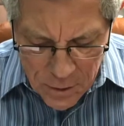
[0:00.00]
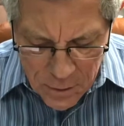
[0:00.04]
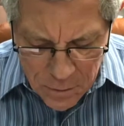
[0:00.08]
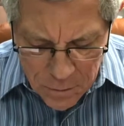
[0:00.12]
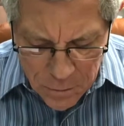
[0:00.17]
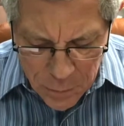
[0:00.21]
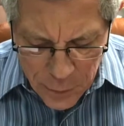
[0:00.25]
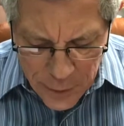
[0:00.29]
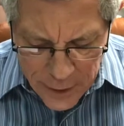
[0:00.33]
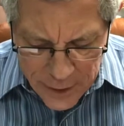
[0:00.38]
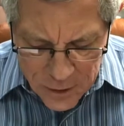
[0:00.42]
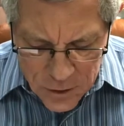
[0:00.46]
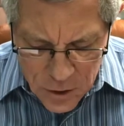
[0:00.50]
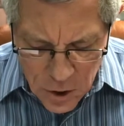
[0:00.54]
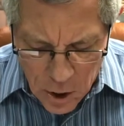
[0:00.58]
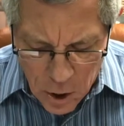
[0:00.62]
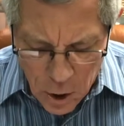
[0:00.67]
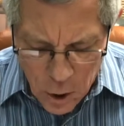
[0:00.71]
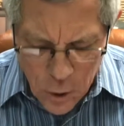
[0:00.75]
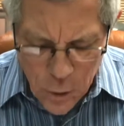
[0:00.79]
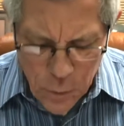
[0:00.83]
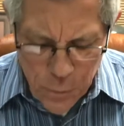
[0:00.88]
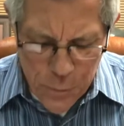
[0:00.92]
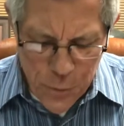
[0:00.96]
brings
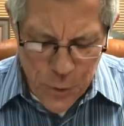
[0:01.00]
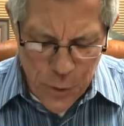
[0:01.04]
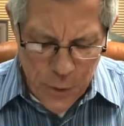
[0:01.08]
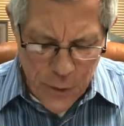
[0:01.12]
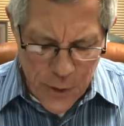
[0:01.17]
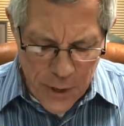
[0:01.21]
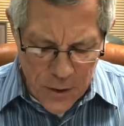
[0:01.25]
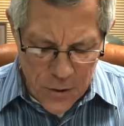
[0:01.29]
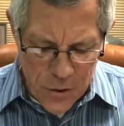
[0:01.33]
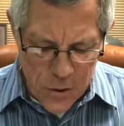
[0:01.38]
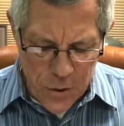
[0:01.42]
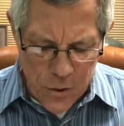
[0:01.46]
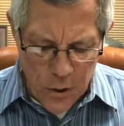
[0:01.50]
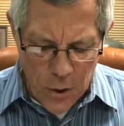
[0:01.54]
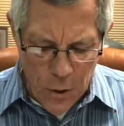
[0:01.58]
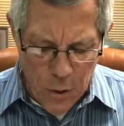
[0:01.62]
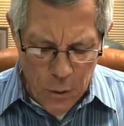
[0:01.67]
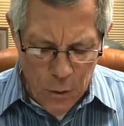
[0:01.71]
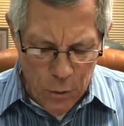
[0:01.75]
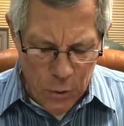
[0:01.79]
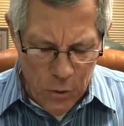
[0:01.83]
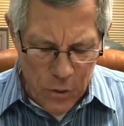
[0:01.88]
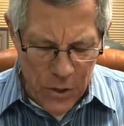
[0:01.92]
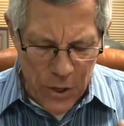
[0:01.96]
hope to our
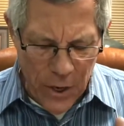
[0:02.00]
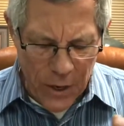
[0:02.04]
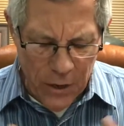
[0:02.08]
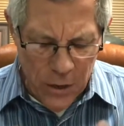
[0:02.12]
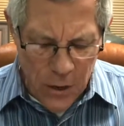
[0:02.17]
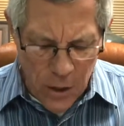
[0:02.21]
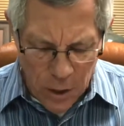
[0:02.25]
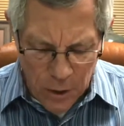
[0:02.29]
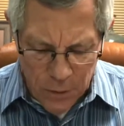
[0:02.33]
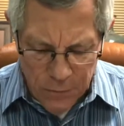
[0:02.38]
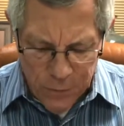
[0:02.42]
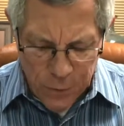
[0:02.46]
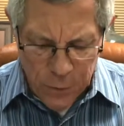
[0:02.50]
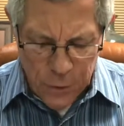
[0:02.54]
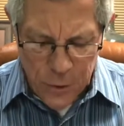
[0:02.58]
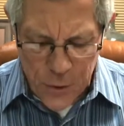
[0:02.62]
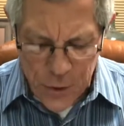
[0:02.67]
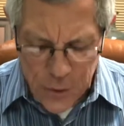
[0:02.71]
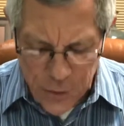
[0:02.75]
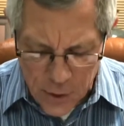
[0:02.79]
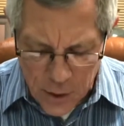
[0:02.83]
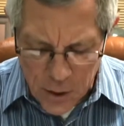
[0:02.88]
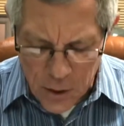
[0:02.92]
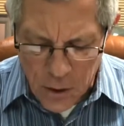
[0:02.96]
souls and comfort
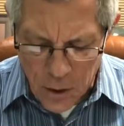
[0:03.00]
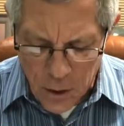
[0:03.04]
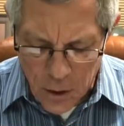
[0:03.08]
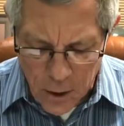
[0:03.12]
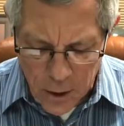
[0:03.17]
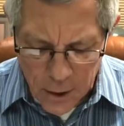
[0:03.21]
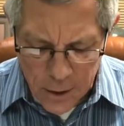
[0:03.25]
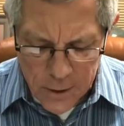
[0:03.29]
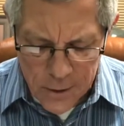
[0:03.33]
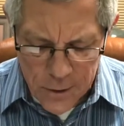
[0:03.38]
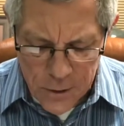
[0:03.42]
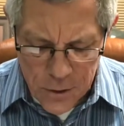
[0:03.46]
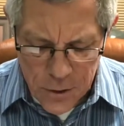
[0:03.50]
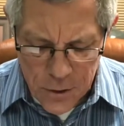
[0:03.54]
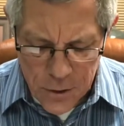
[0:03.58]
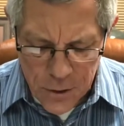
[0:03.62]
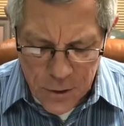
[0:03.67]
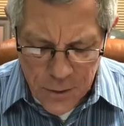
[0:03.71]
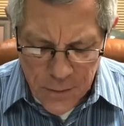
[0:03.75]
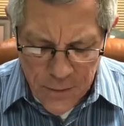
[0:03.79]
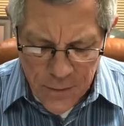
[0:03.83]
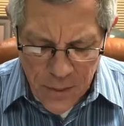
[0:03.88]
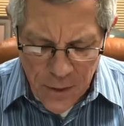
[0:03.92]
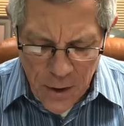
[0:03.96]
to our hearts.
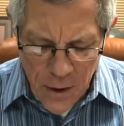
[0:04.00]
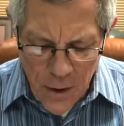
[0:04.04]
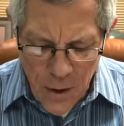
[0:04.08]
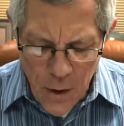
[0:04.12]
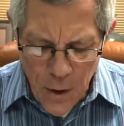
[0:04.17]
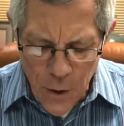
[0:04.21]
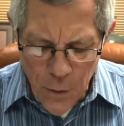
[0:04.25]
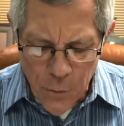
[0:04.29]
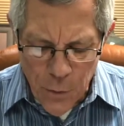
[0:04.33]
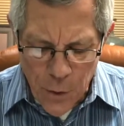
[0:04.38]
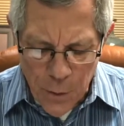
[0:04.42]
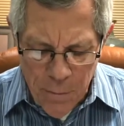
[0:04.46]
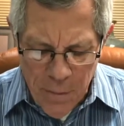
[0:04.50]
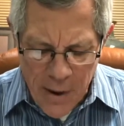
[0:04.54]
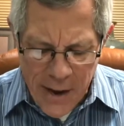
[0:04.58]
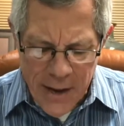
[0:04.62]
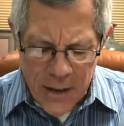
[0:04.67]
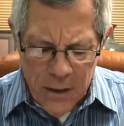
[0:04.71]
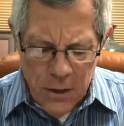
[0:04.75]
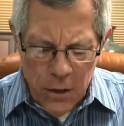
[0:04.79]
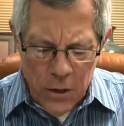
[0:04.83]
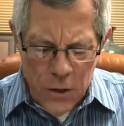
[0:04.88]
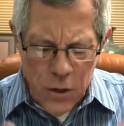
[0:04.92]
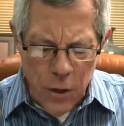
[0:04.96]

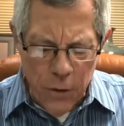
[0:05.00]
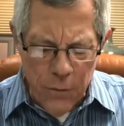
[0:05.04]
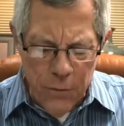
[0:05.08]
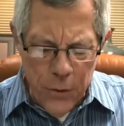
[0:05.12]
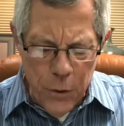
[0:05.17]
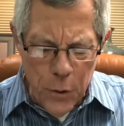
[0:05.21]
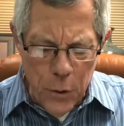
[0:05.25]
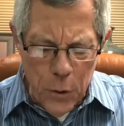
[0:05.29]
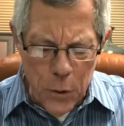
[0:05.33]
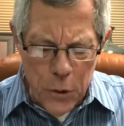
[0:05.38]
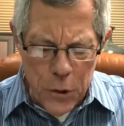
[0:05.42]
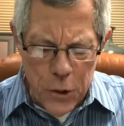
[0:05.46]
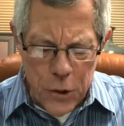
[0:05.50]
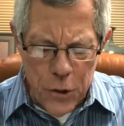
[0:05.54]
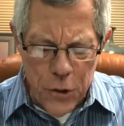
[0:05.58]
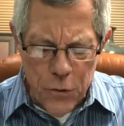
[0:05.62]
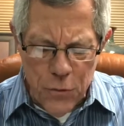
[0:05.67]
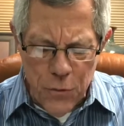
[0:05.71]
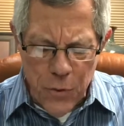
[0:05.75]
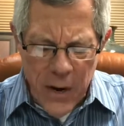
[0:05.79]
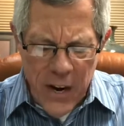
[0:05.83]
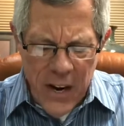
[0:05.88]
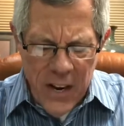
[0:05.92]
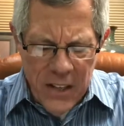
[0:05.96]
Remind us of your
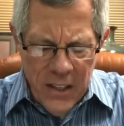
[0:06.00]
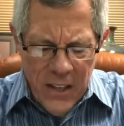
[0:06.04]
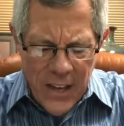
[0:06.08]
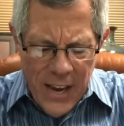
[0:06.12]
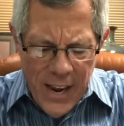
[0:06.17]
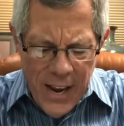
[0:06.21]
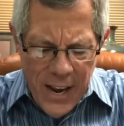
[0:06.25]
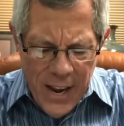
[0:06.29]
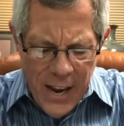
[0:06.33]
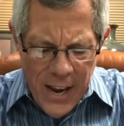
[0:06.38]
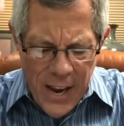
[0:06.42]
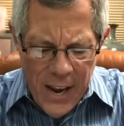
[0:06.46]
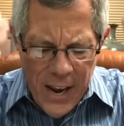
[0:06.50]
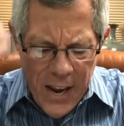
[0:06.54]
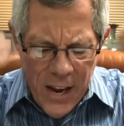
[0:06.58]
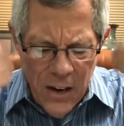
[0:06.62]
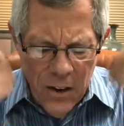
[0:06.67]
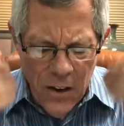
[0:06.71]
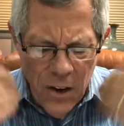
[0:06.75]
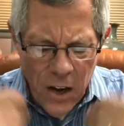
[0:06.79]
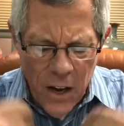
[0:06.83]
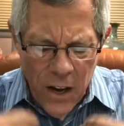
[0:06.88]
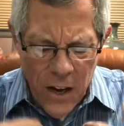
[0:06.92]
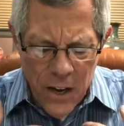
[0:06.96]
strength in
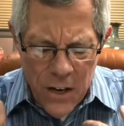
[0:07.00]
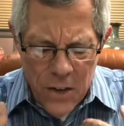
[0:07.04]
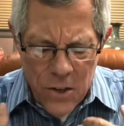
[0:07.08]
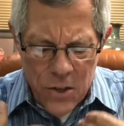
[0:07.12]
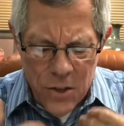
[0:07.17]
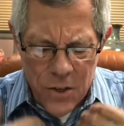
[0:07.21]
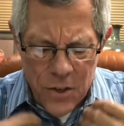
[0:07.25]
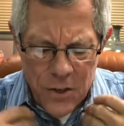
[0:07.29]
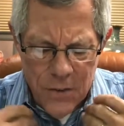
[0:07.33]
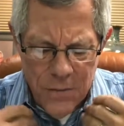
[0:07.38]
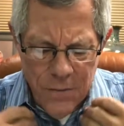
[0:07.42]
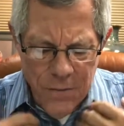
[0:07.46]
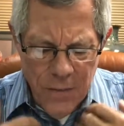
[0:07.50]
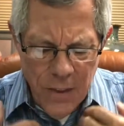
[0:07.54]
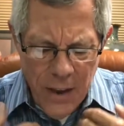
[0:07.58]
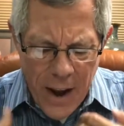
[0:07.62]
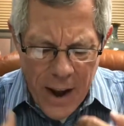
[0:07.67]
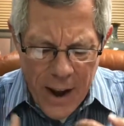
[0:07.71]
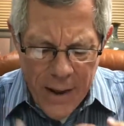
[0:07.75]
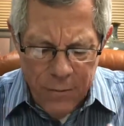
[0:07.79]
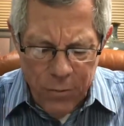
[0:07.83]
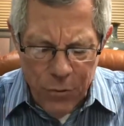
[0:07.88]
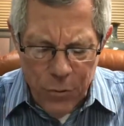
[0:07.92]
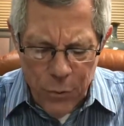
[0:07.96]
us
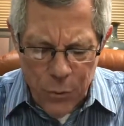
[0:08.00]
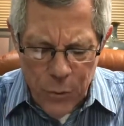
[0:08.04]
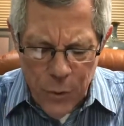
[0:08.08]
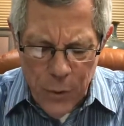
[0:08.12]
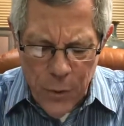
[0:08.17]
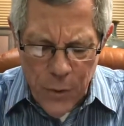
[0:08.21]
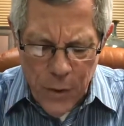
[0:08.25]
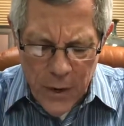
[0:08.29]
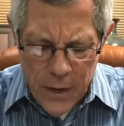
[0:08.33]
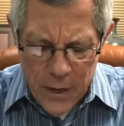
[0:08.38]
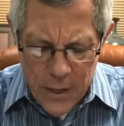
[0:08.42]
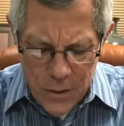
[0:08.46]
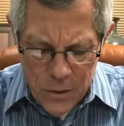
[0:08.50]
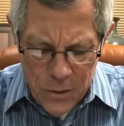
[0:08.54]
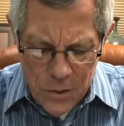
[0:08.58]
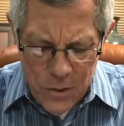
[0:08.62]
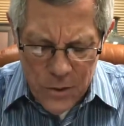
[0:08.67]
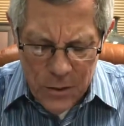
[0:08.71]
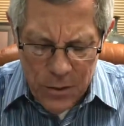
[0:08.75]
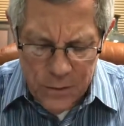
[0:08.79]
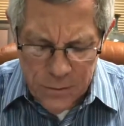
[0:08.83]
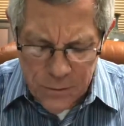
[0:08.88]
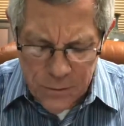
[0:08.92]
and through us.